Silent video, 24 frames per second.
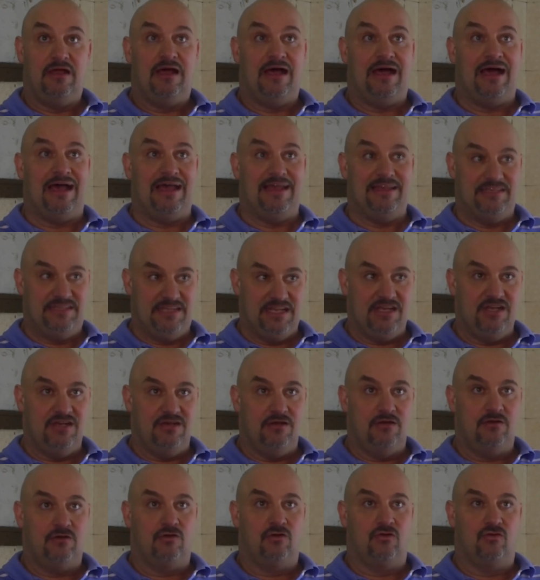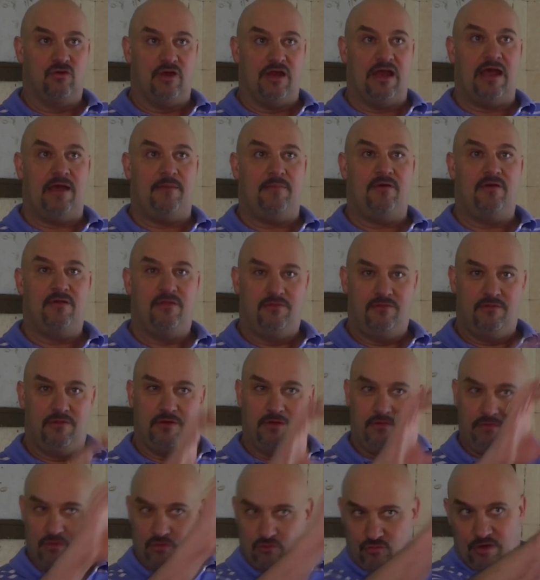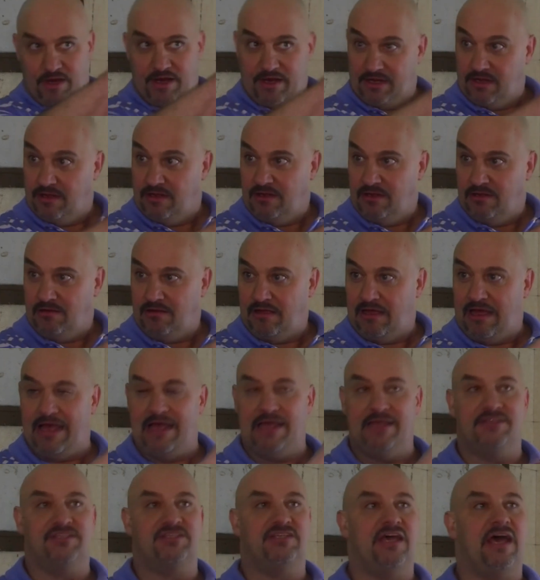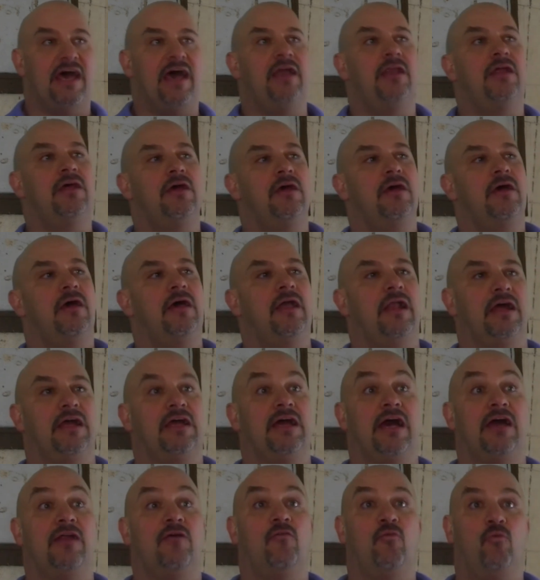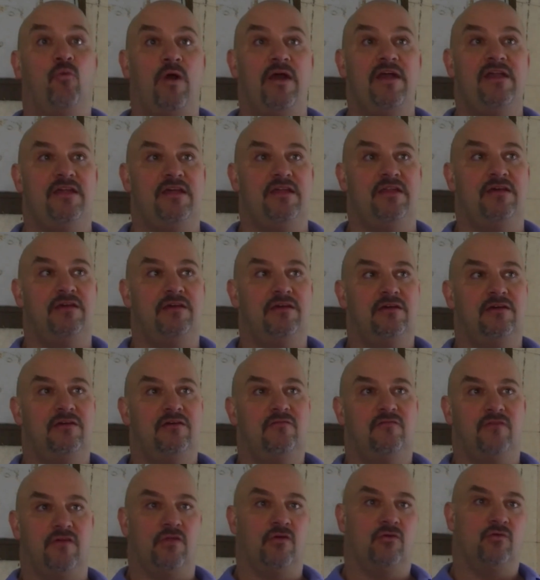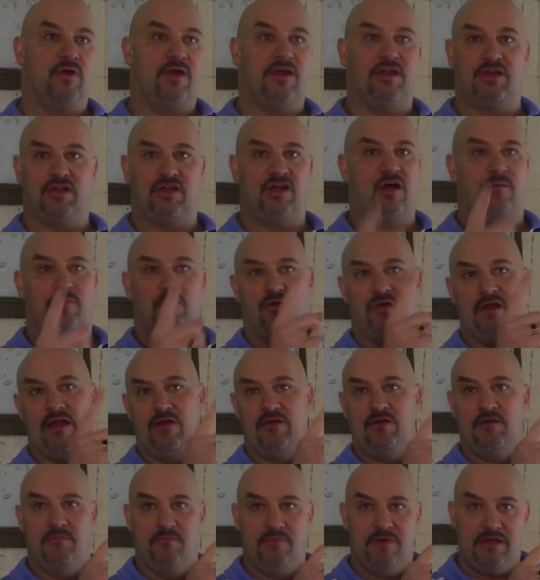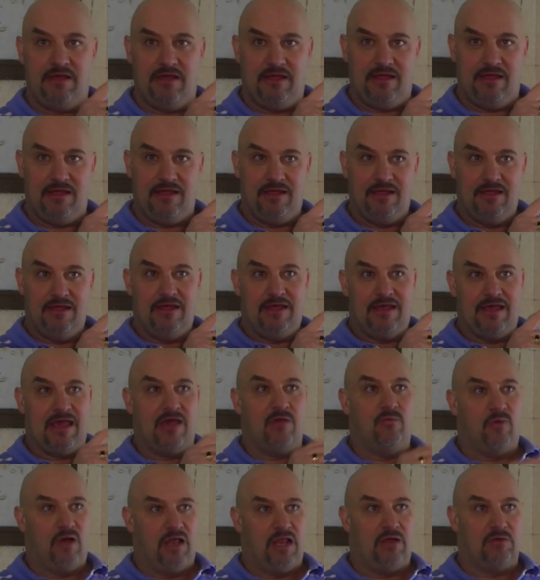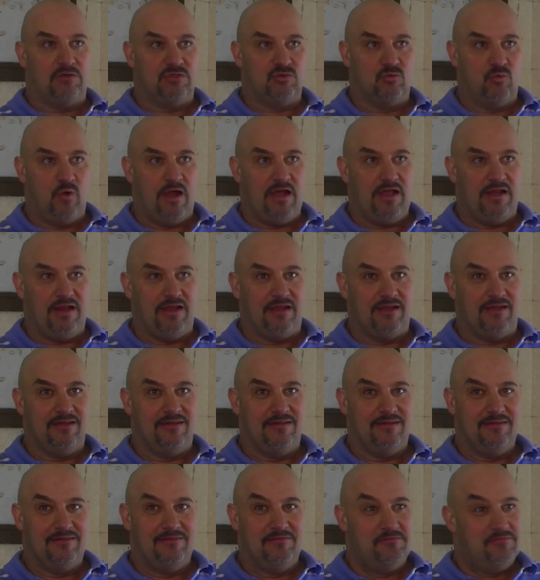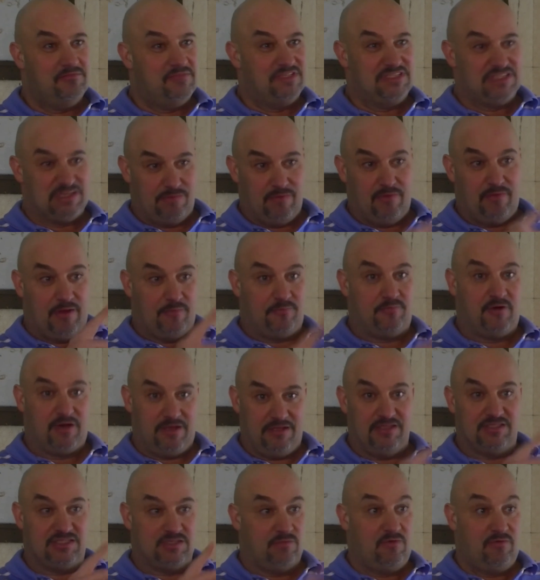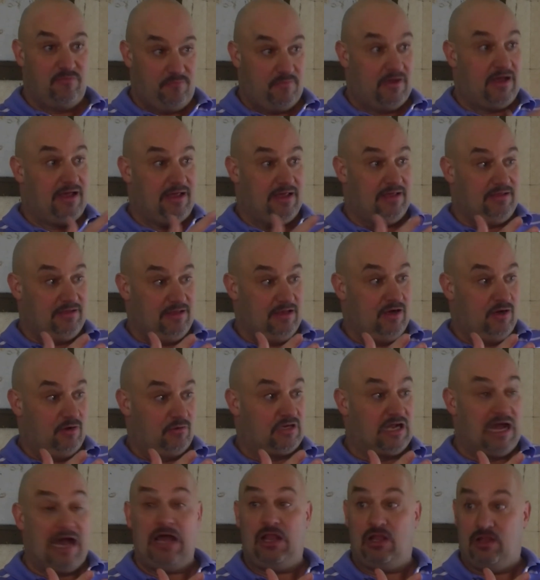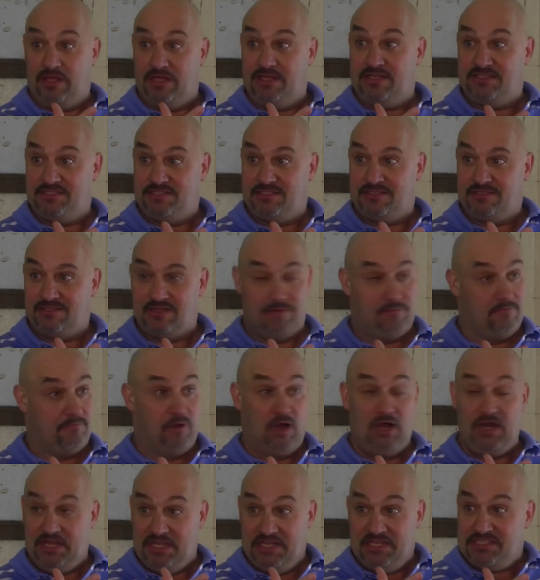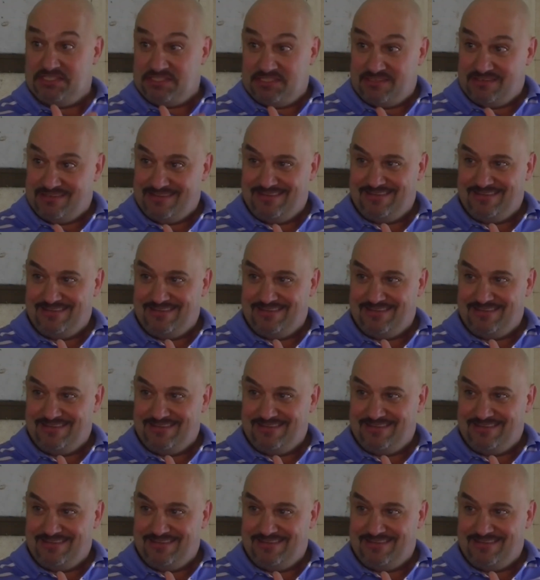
I didn't grab the ring. I sat and I kind of waited for the ring to come around to me. And while I was waiting, some of my you know, colleagues and buddies,